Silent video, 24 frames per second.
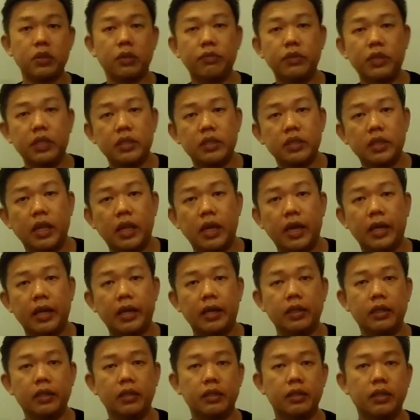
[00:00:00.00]
of this like
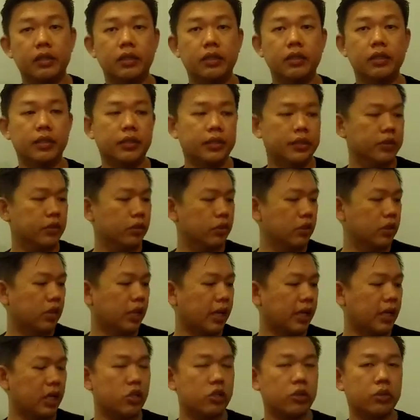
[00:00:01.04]

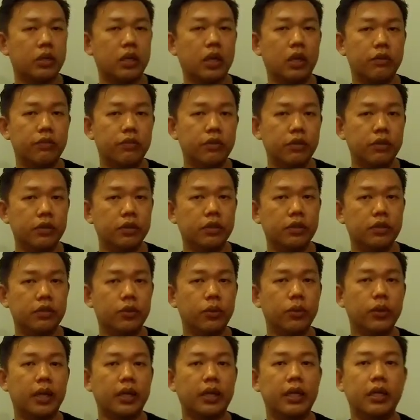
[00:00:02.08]
luggage cover?
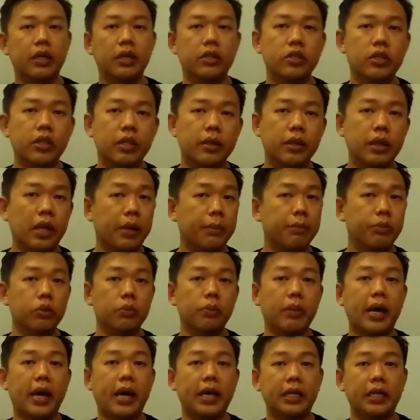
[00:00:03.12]
So I can actually like put
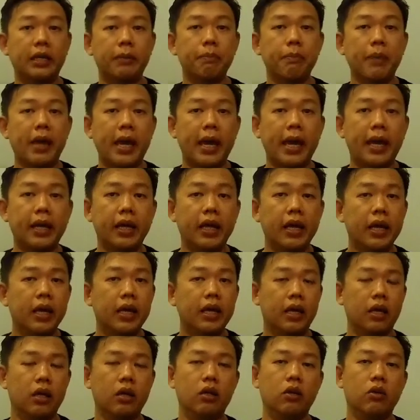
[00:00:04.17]
my hiking bag
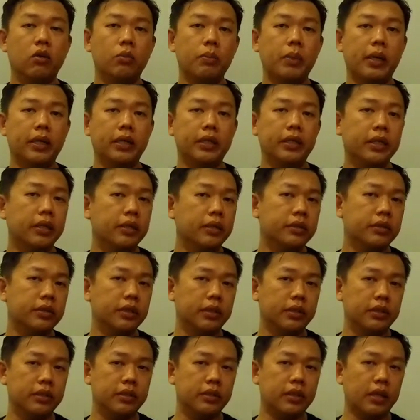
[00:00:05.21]
and all my gears
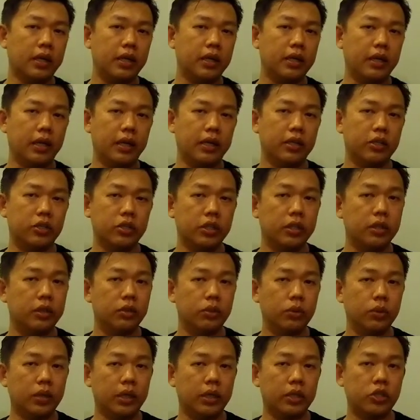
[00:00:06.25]
inside and actually
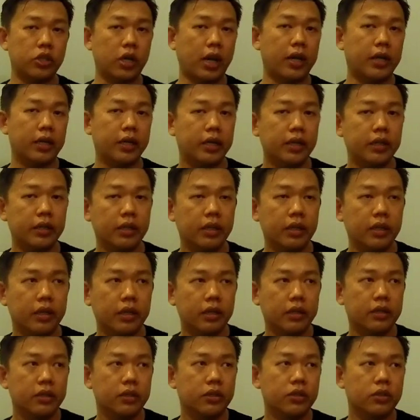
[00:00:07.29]
do a check-in.
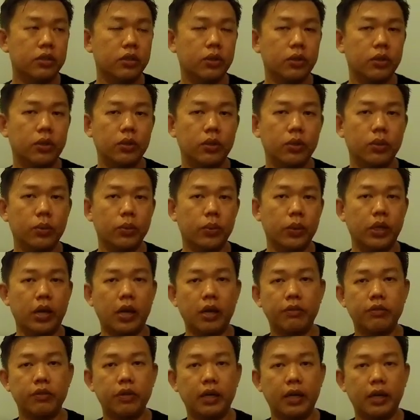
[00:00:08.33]
So
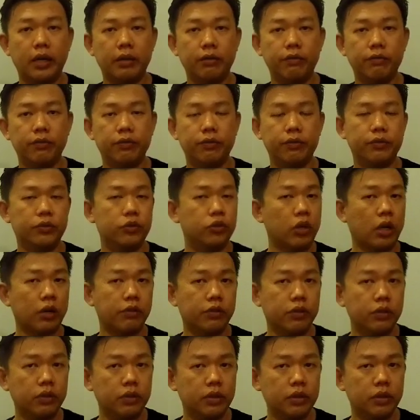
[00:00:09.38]
whenever I
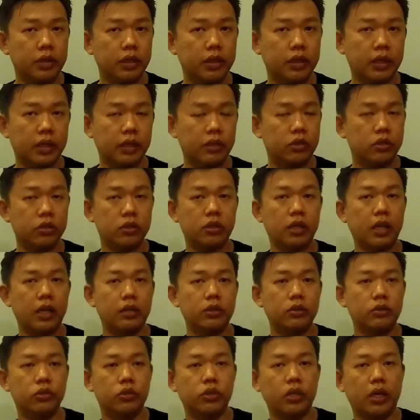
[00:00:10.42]
travel, I can just like
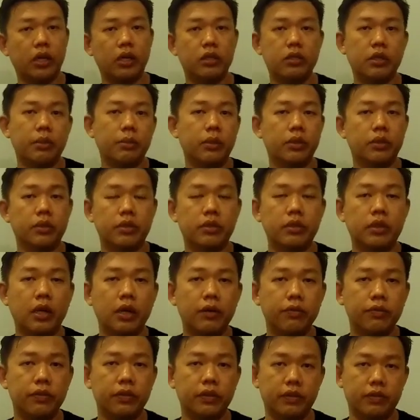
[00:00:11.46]
to check in some of the
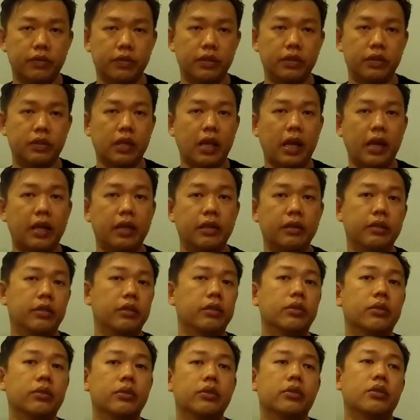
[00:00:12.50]
stuff. It's like, you
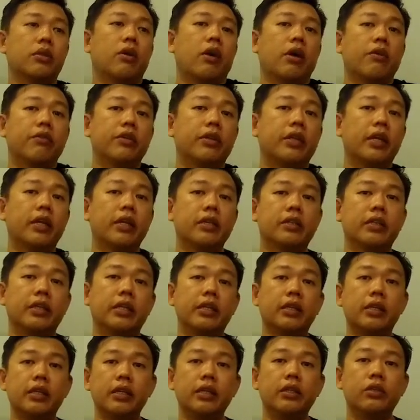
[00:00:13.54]
know, it's not everything is
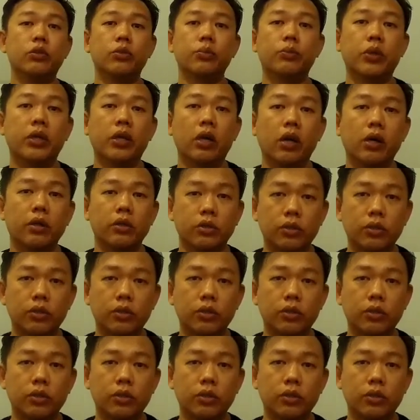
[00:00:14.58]
legally to bring out